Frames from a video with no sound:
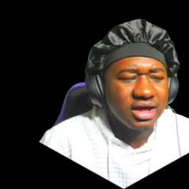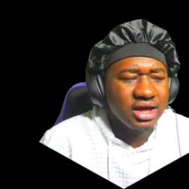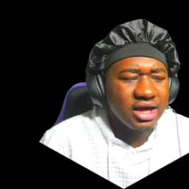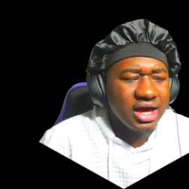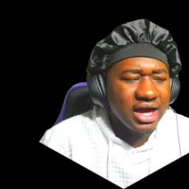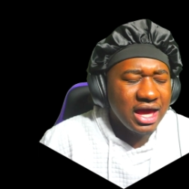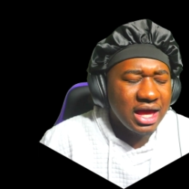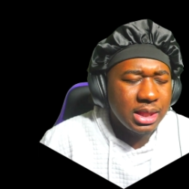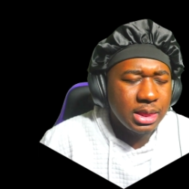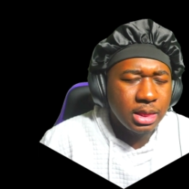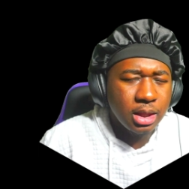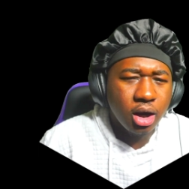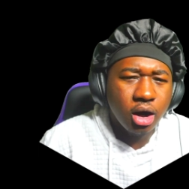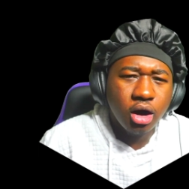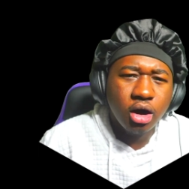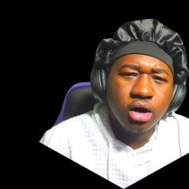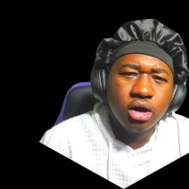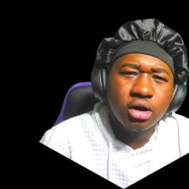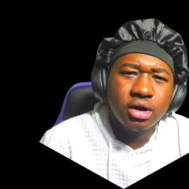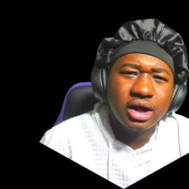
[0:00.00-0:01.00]
and
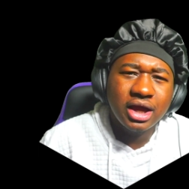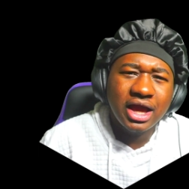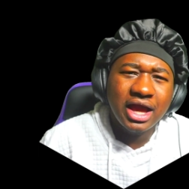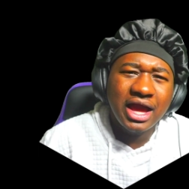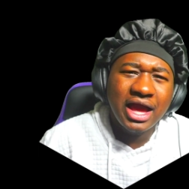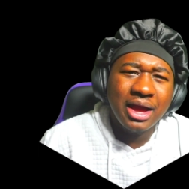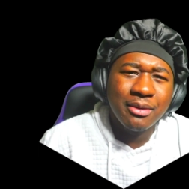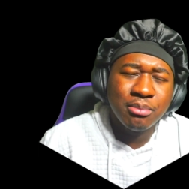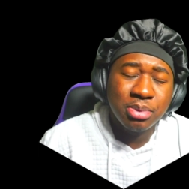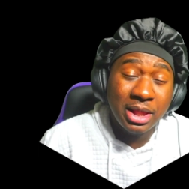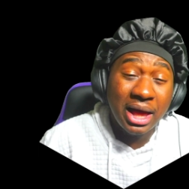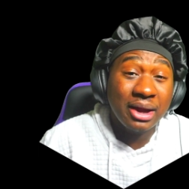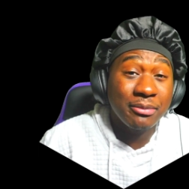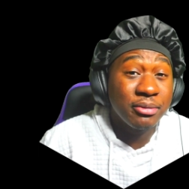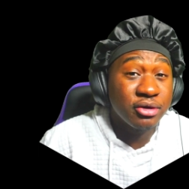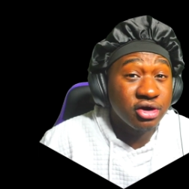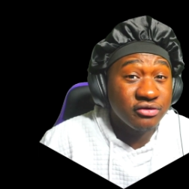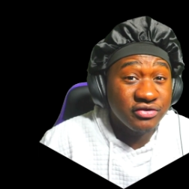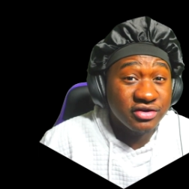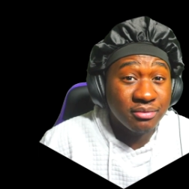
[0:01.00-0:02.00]
Law and
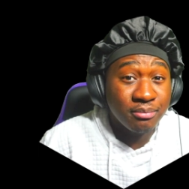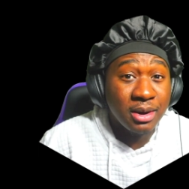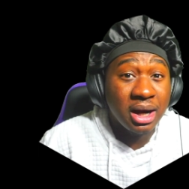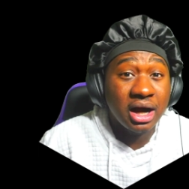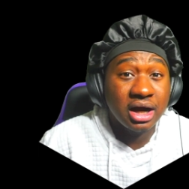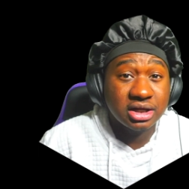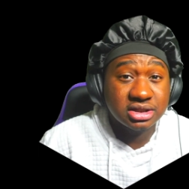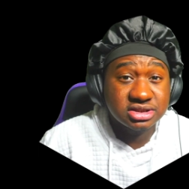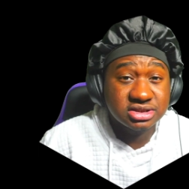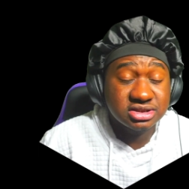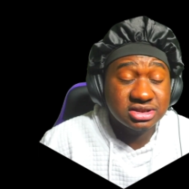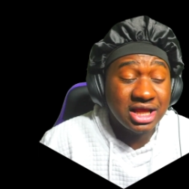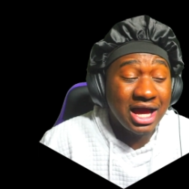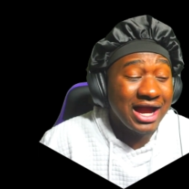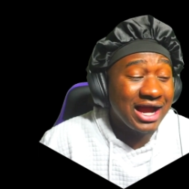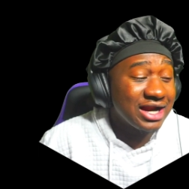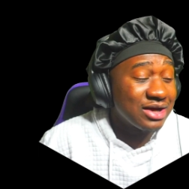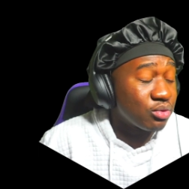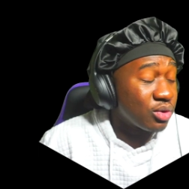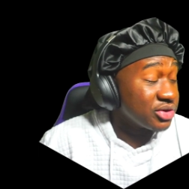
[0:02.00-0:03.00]
Blackbeard are in a box. Now I
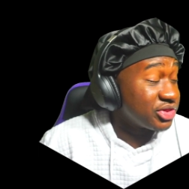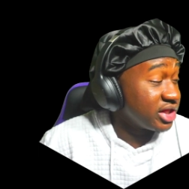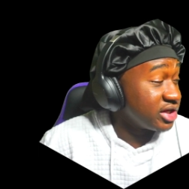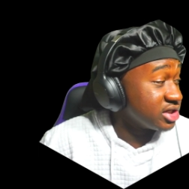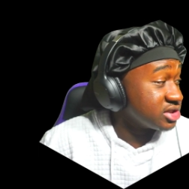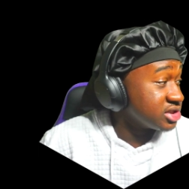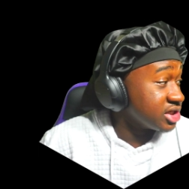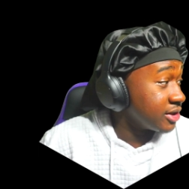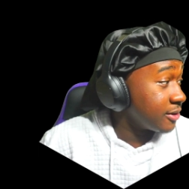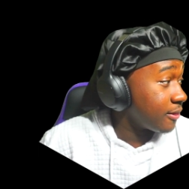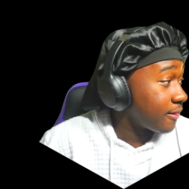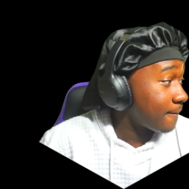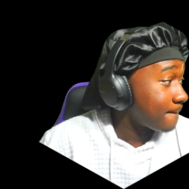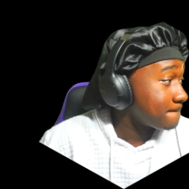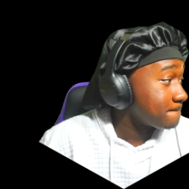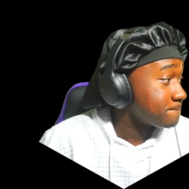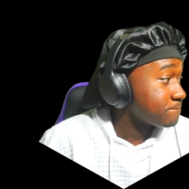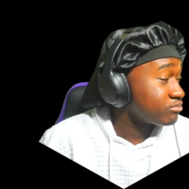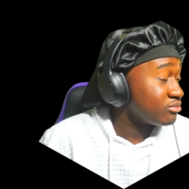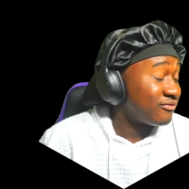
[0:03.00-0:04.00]
got one thing to say.
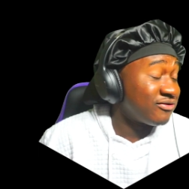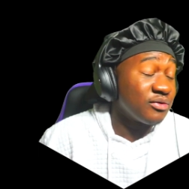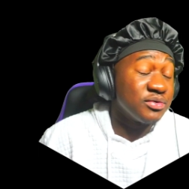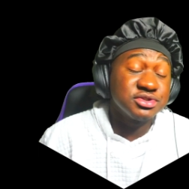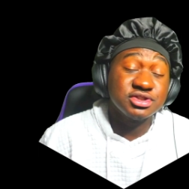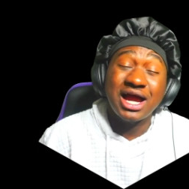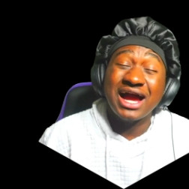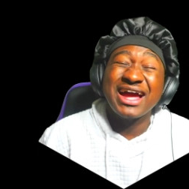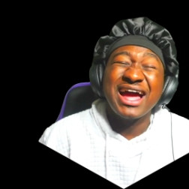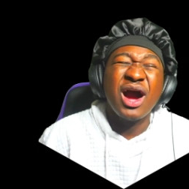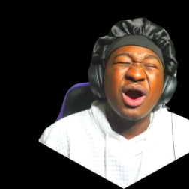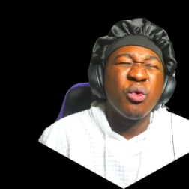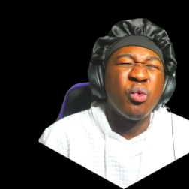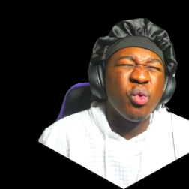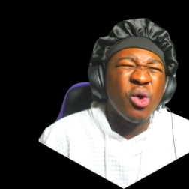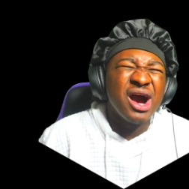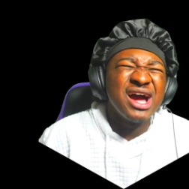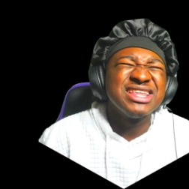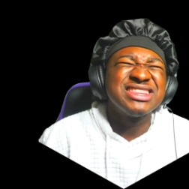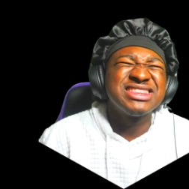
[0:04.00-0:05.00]
Before we, I got
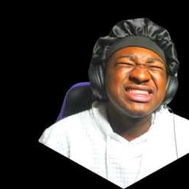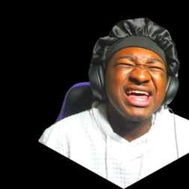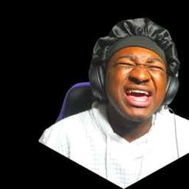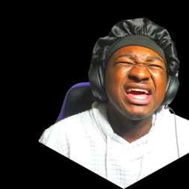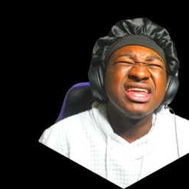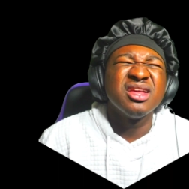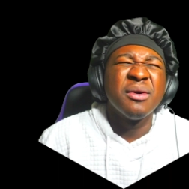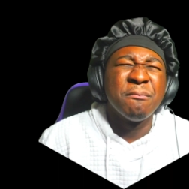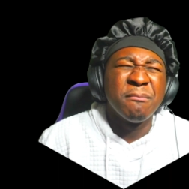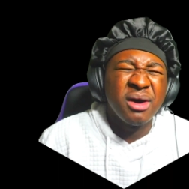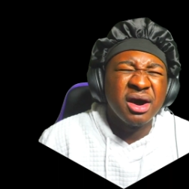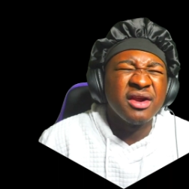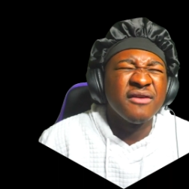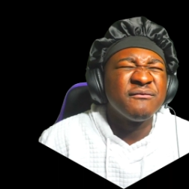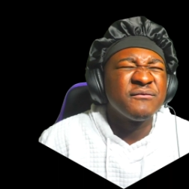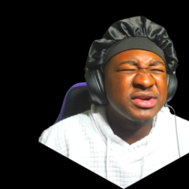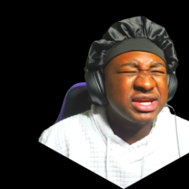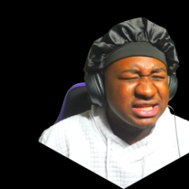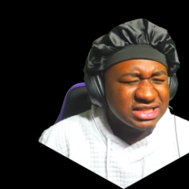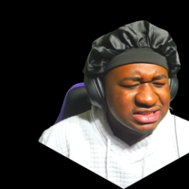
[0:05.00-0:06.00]
one thing the
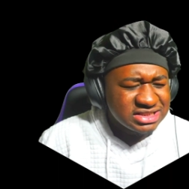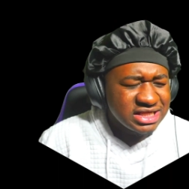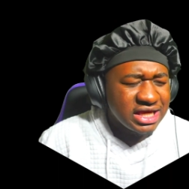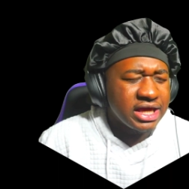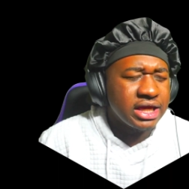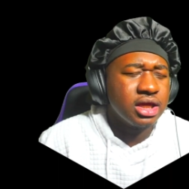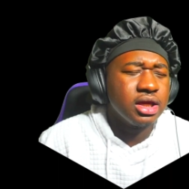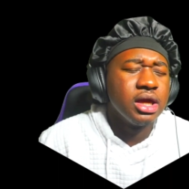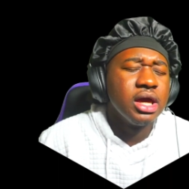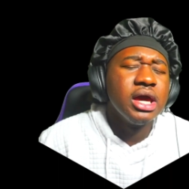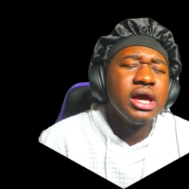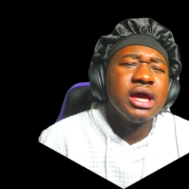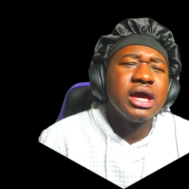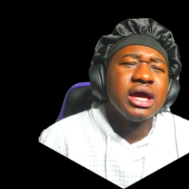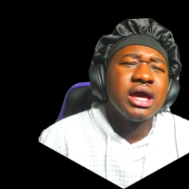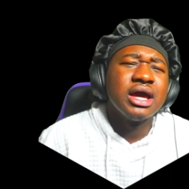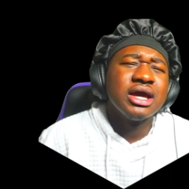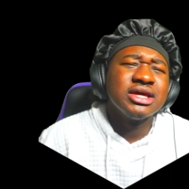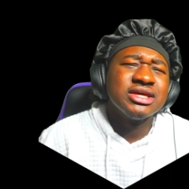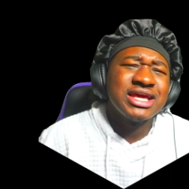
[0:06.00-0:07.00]
motherfucking say.
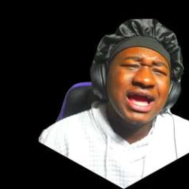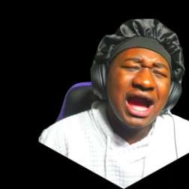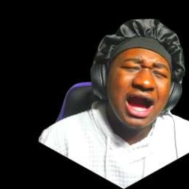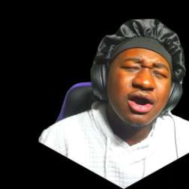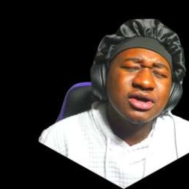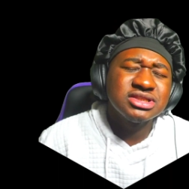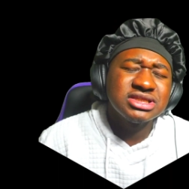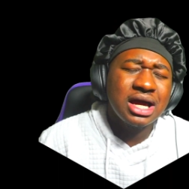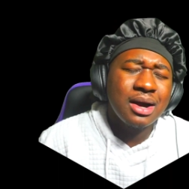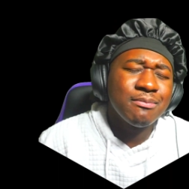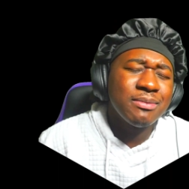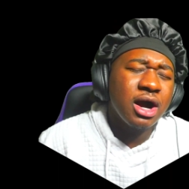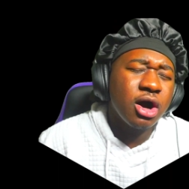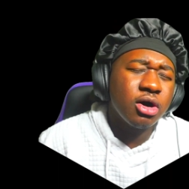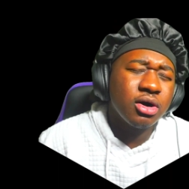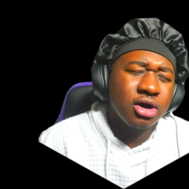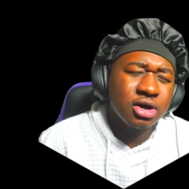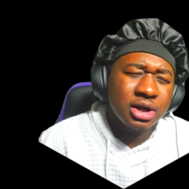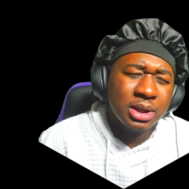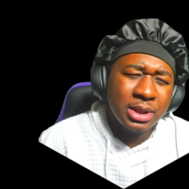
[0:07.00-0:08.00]
Y'all talking
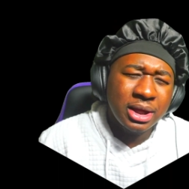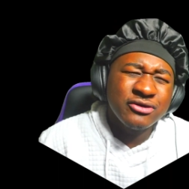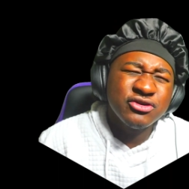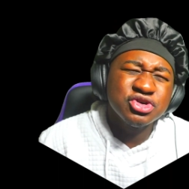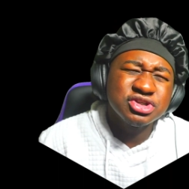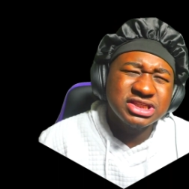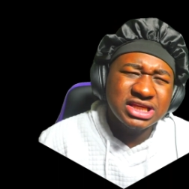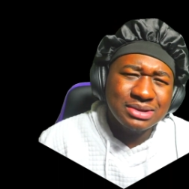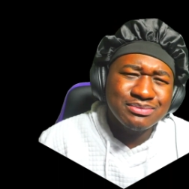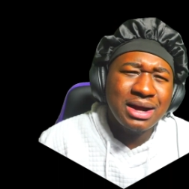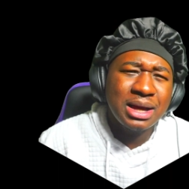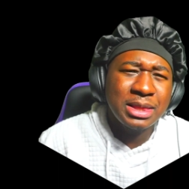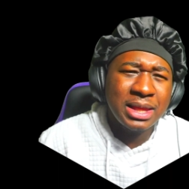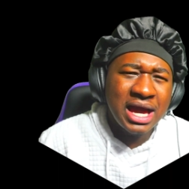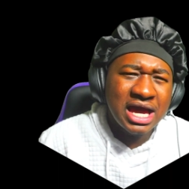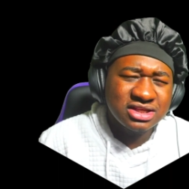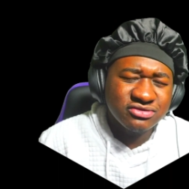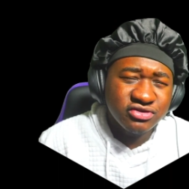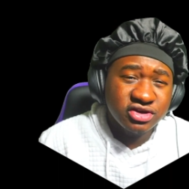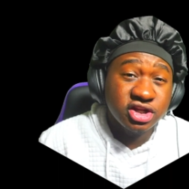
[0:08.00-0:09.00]
about on the, if you seen my
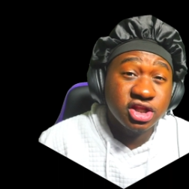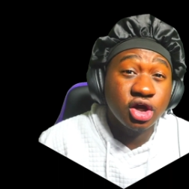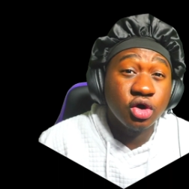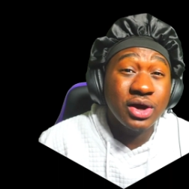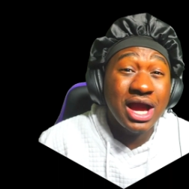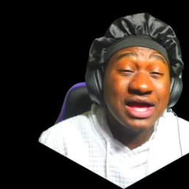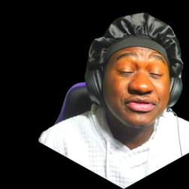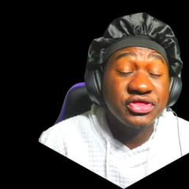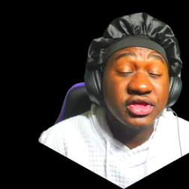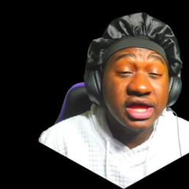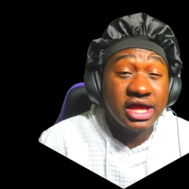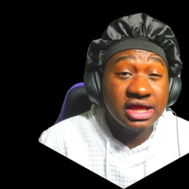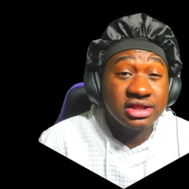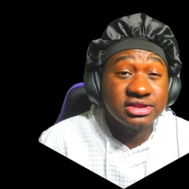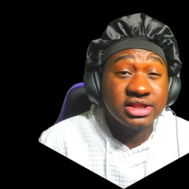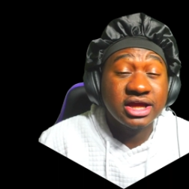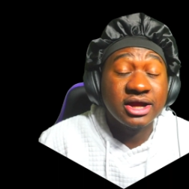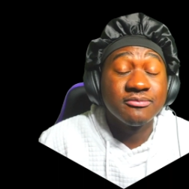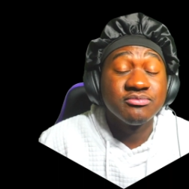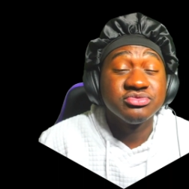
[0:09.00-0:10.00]
last video at the
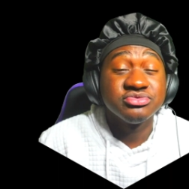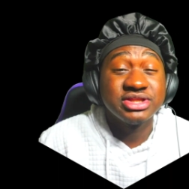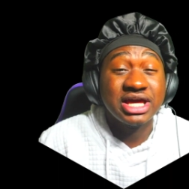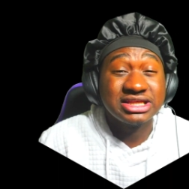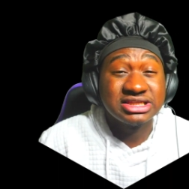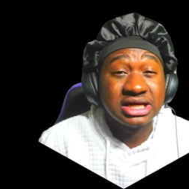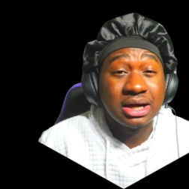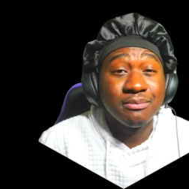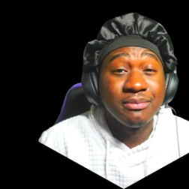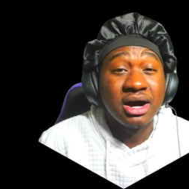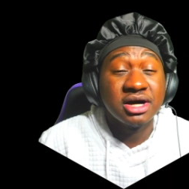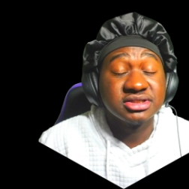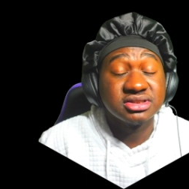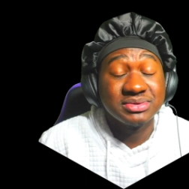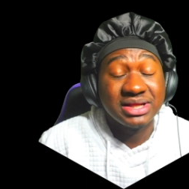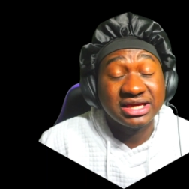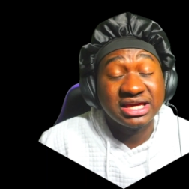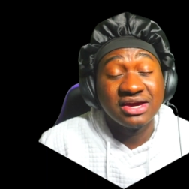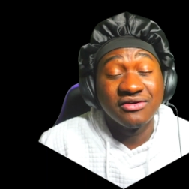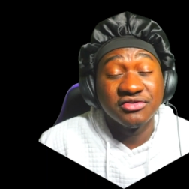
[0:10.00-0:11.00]
ending, they talking about some.
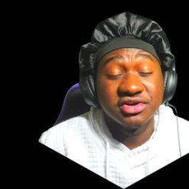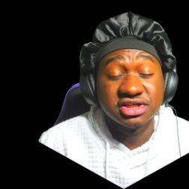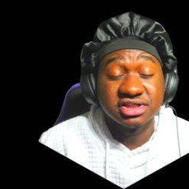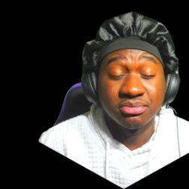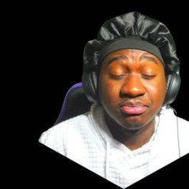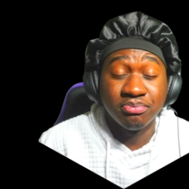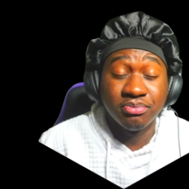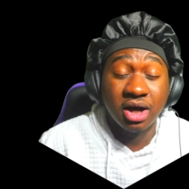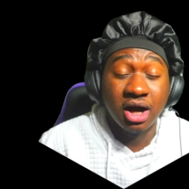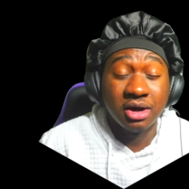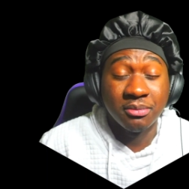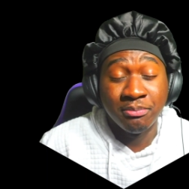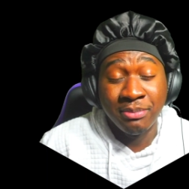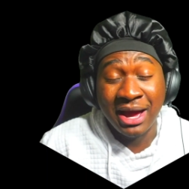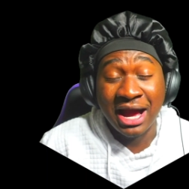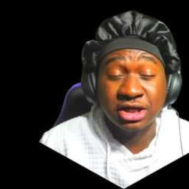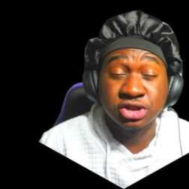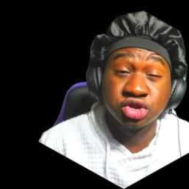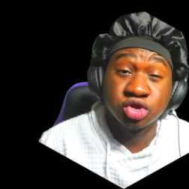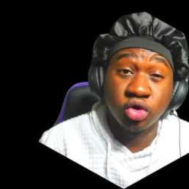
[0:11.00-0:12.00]
They giving us a, a
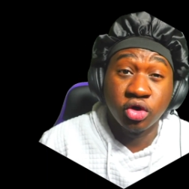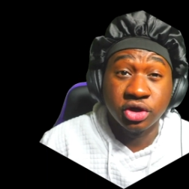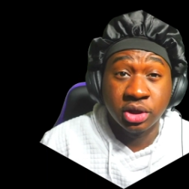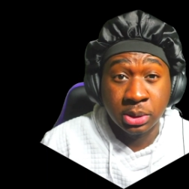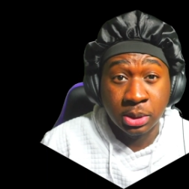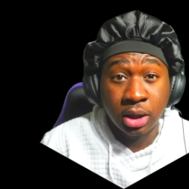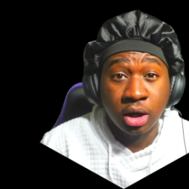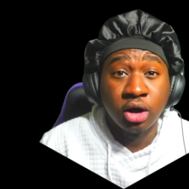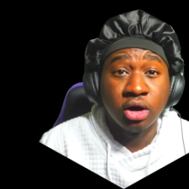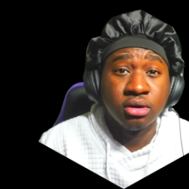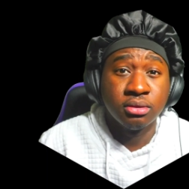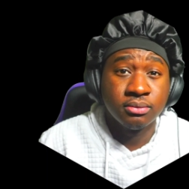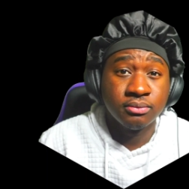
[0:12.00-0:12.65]
backstory of Law.